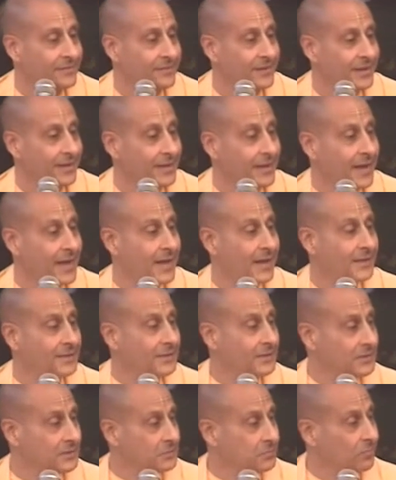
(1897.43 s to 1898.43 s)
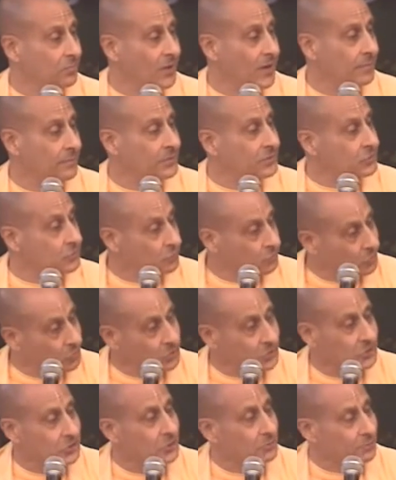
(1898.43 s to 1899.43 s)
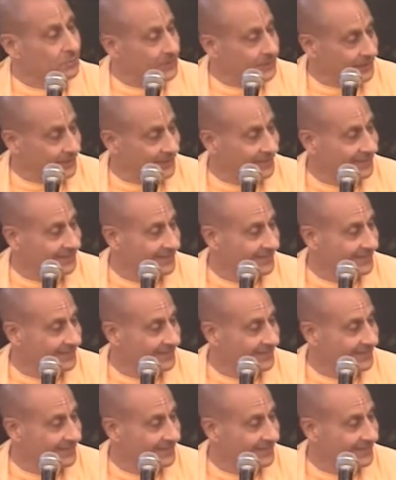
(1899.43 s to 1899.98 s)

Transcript: and had these Brahmins worshipping